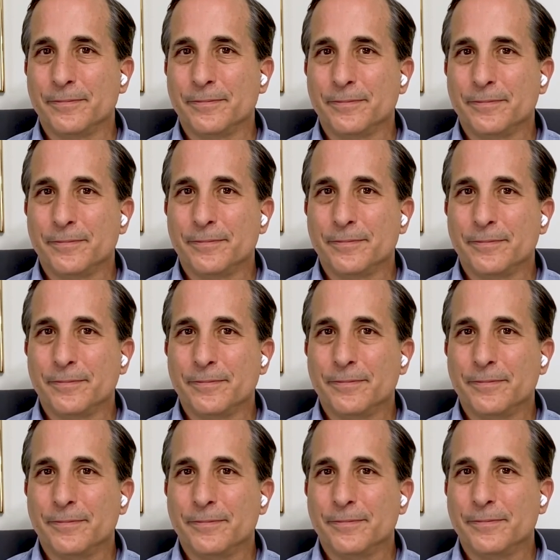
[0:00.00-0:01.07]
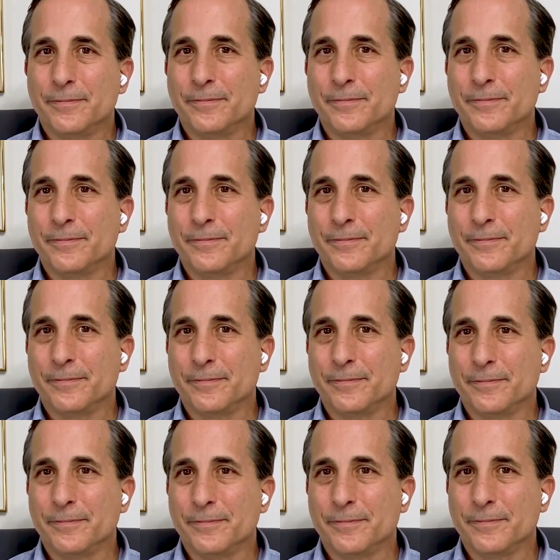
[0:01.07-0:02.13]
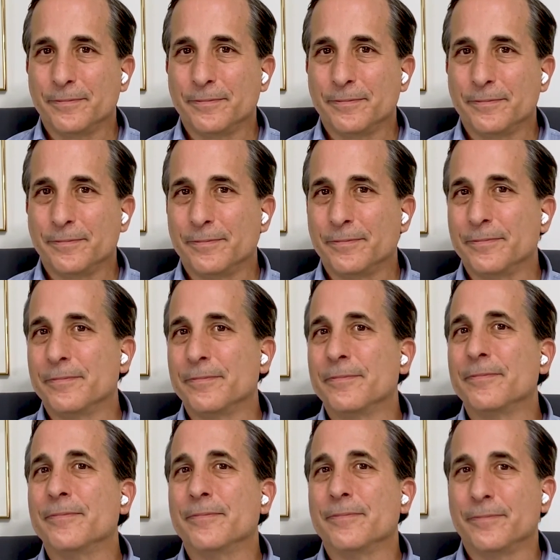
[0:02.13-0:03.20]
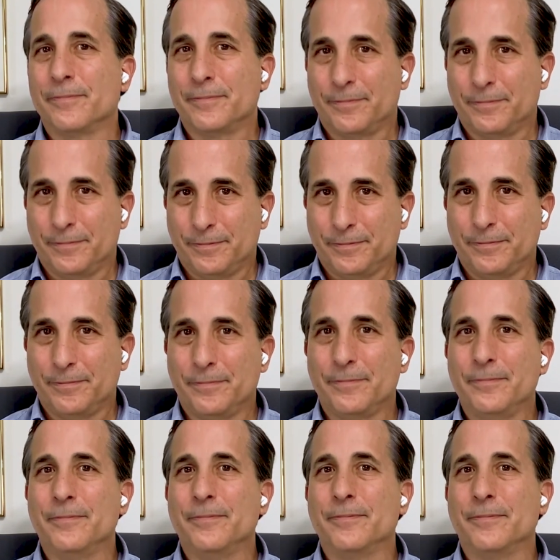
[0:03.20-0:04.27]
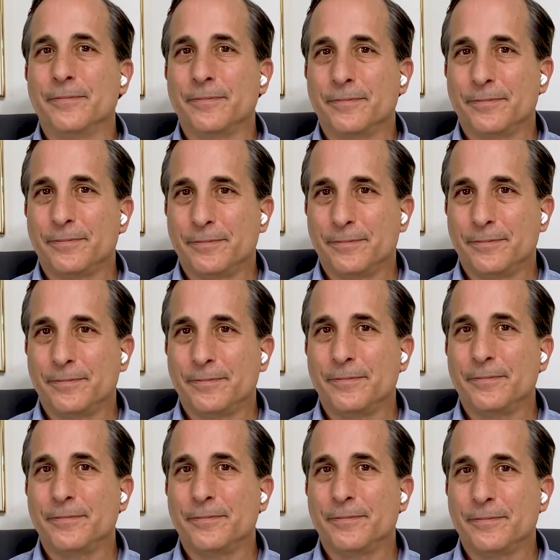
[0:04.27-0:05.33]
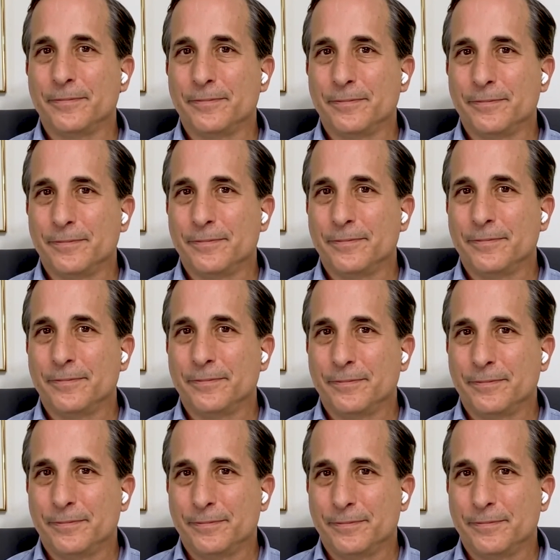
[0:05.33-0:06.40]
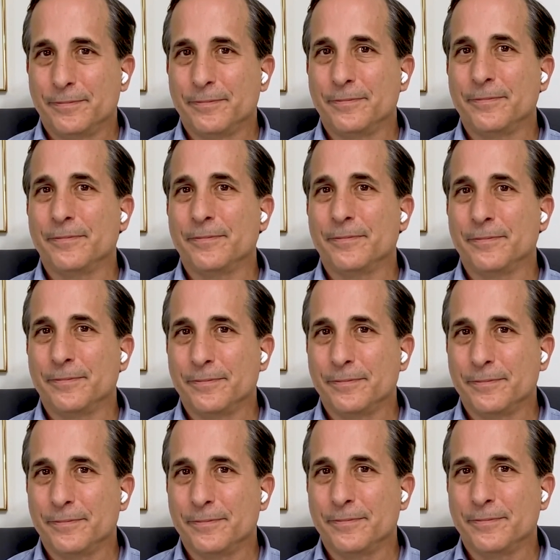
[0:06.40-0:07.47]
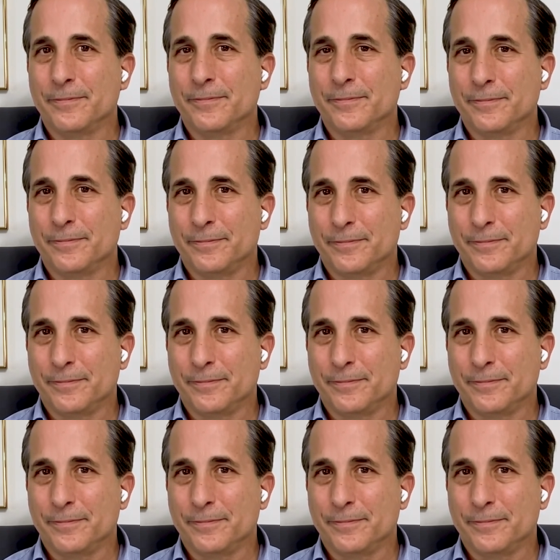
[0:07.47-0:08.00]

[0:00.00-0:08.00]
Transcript: (not speaking)